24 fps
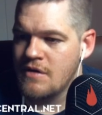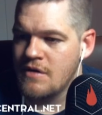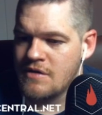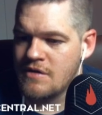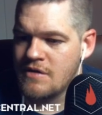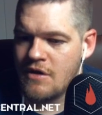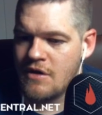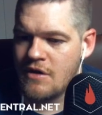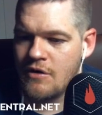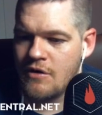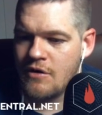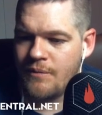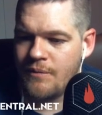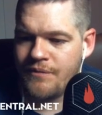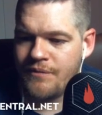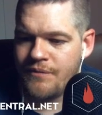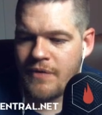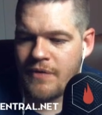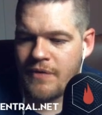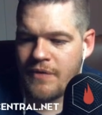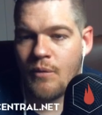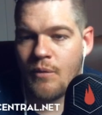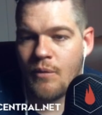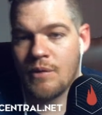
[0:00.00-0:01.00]
So
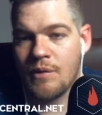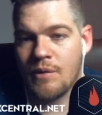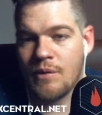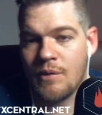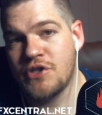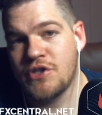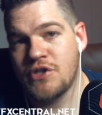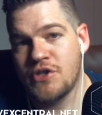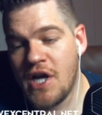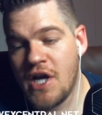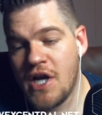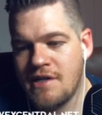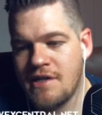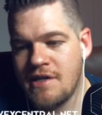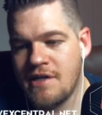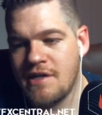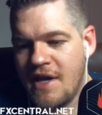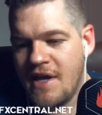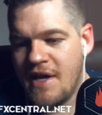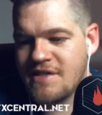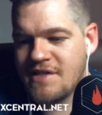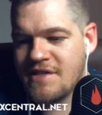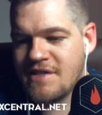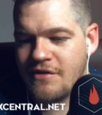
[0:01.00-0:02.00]
we're projecting
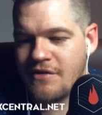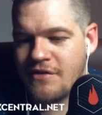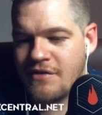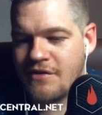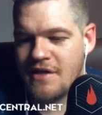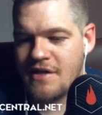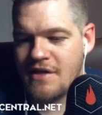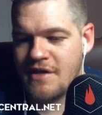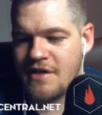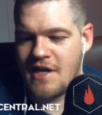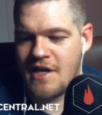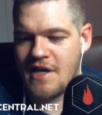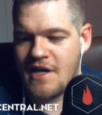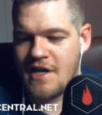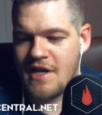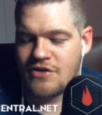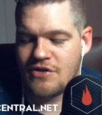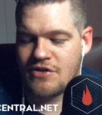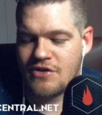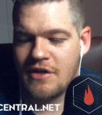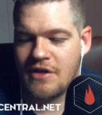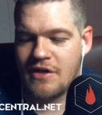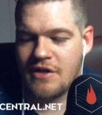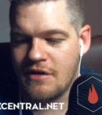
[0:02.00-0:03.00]
basically a
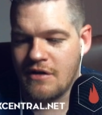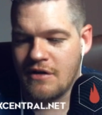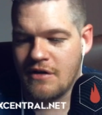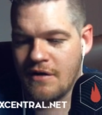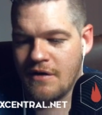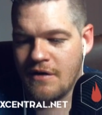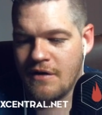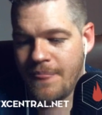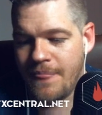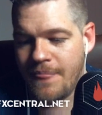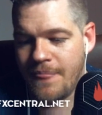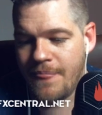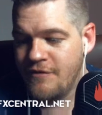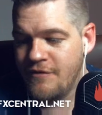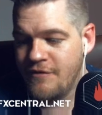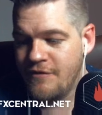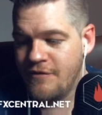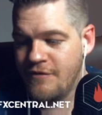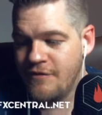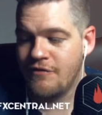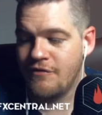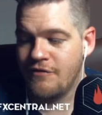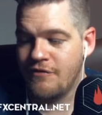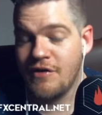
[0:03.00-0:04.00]
texture on here. If
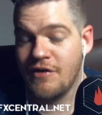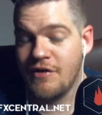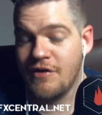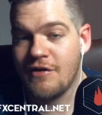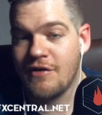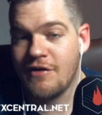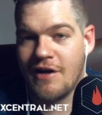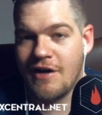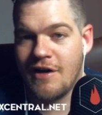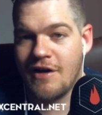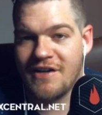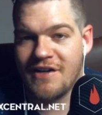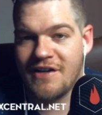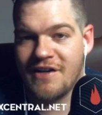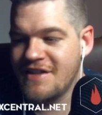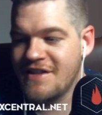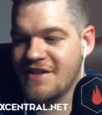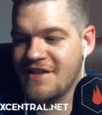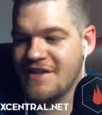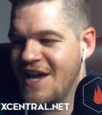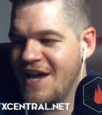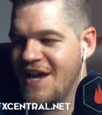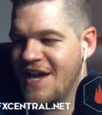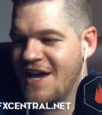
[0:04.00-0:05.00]
you can figure out how to
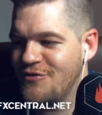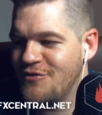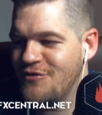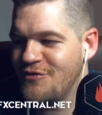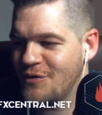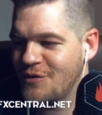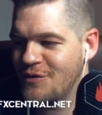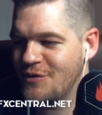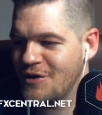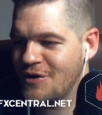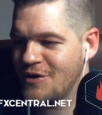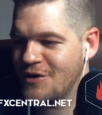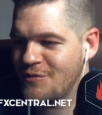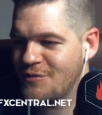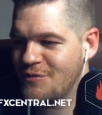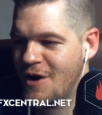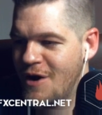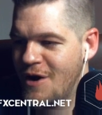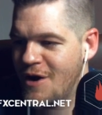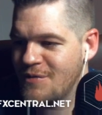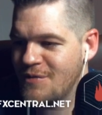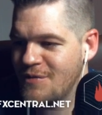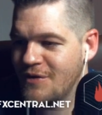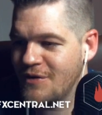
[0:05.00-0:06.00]
get the alpha to work
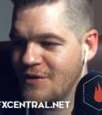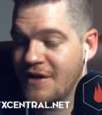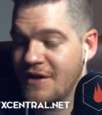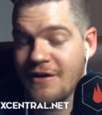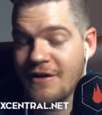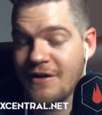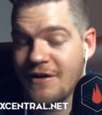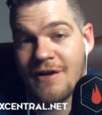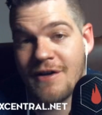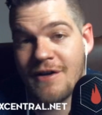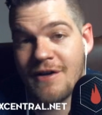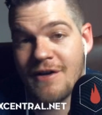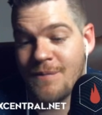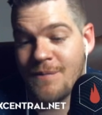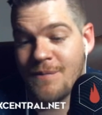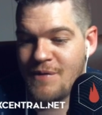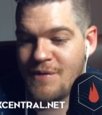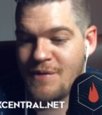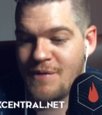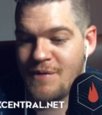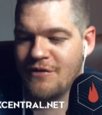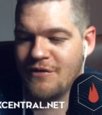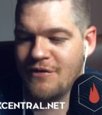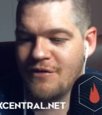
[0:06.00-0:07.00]
properly.
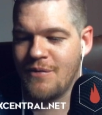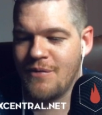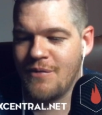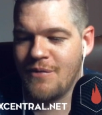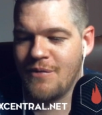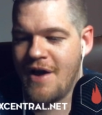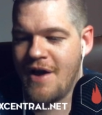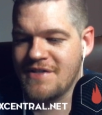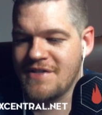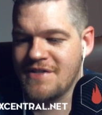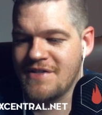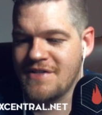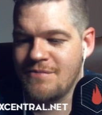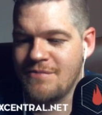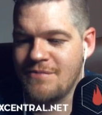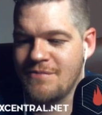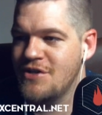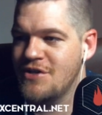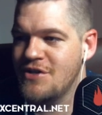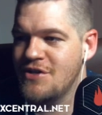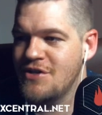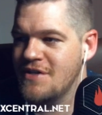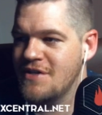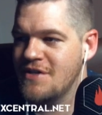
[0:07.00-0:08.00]
Apparently we're having some
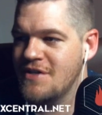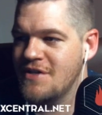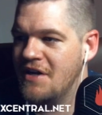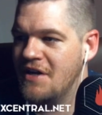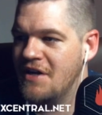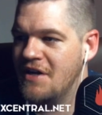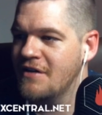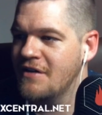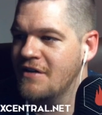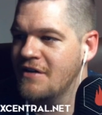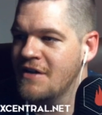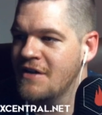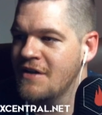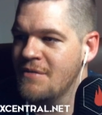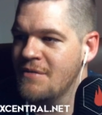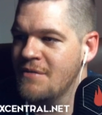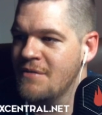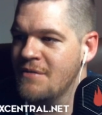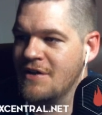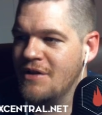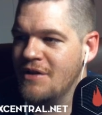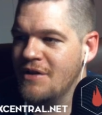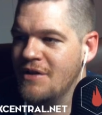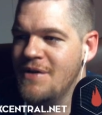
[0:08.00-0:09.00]
issues in that.
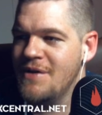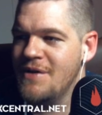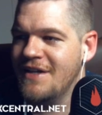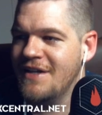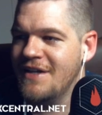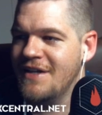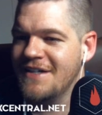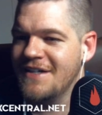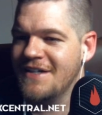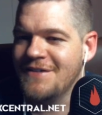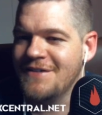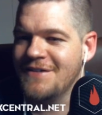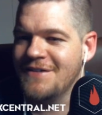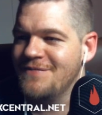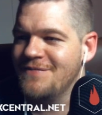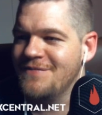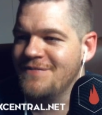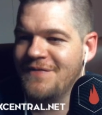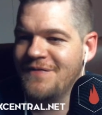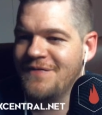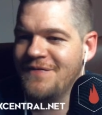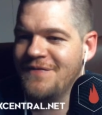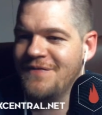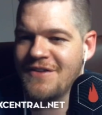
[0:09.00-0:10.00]
But let me
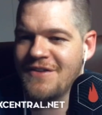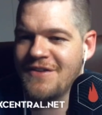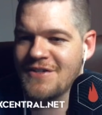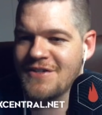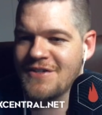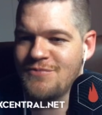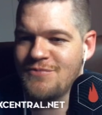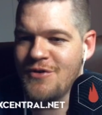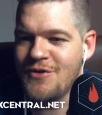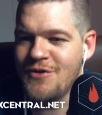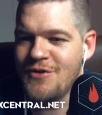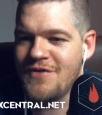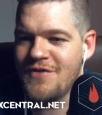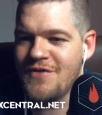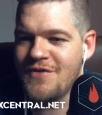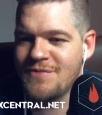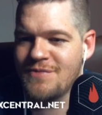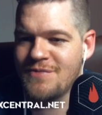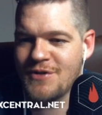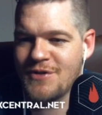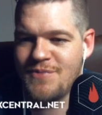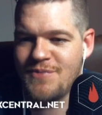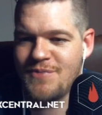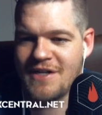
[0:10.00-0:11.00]
just move this
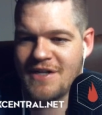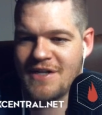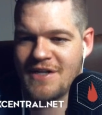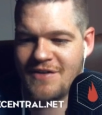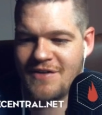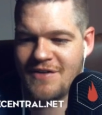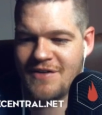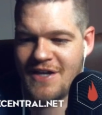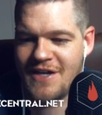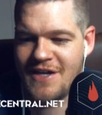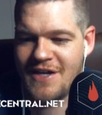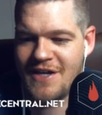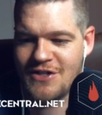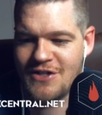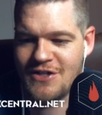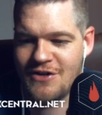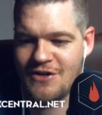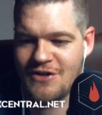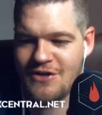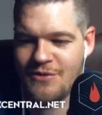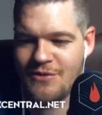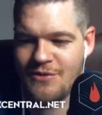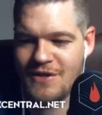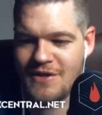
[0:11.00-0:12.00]
perspective and kind of
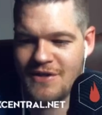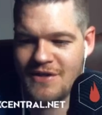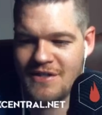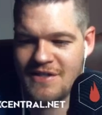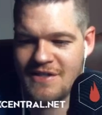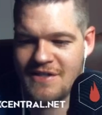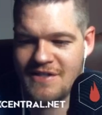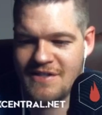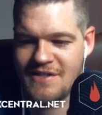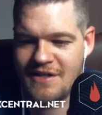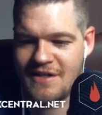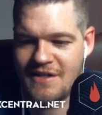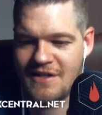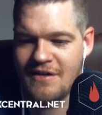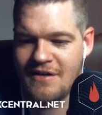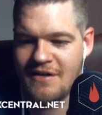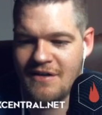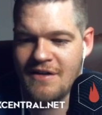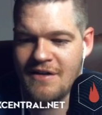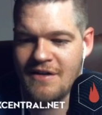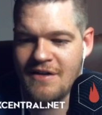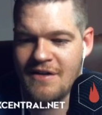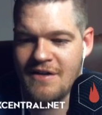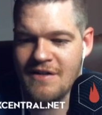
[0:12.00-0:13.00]
show you what this did.
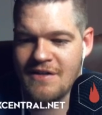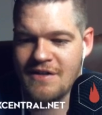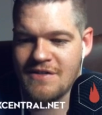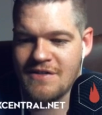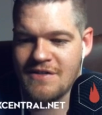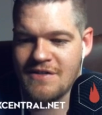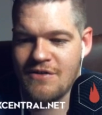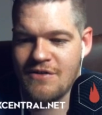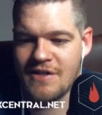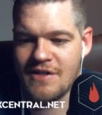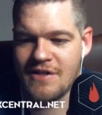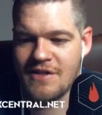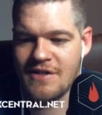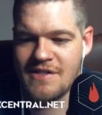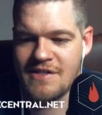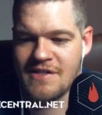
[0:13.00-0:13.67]
So you can